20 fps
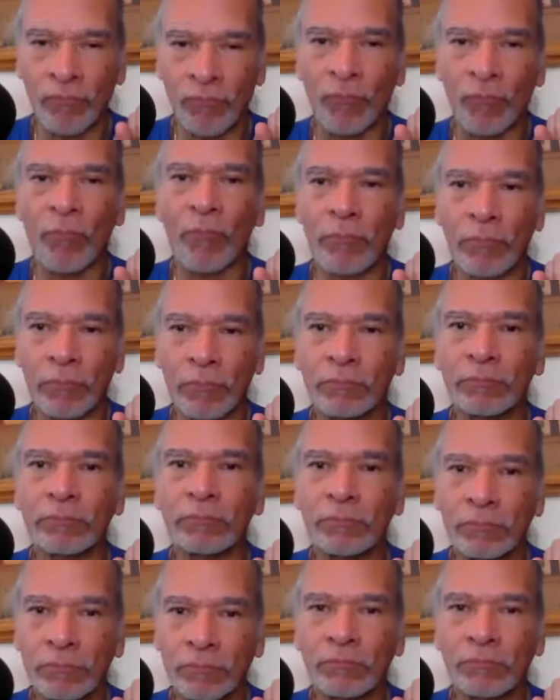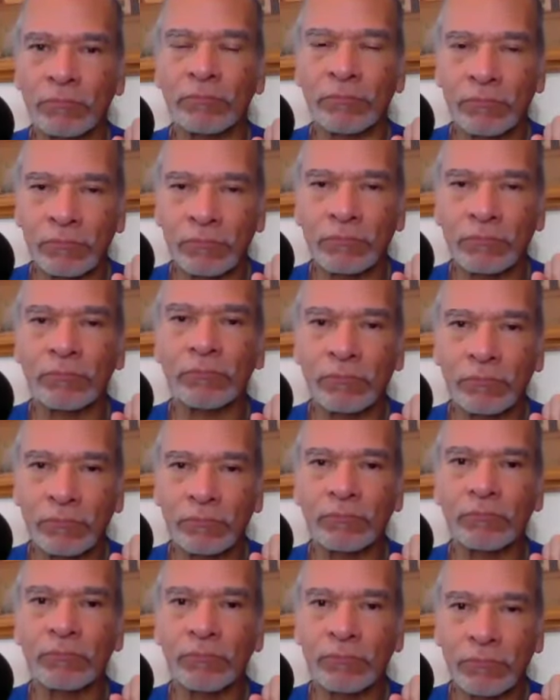You're still going to have that lime
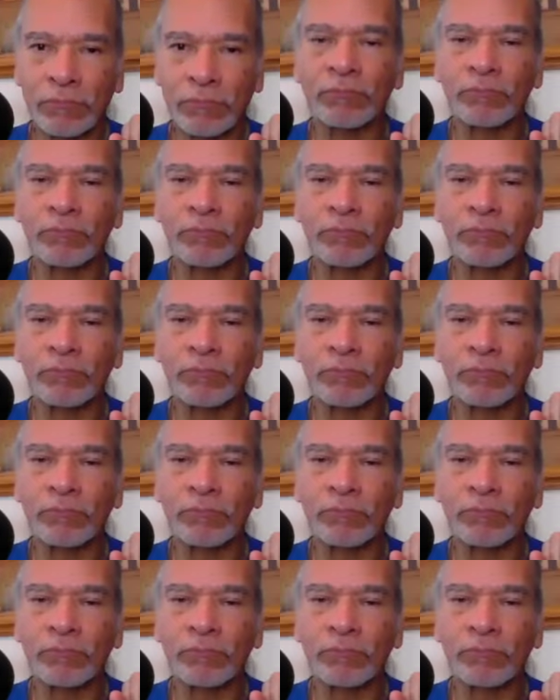flavor,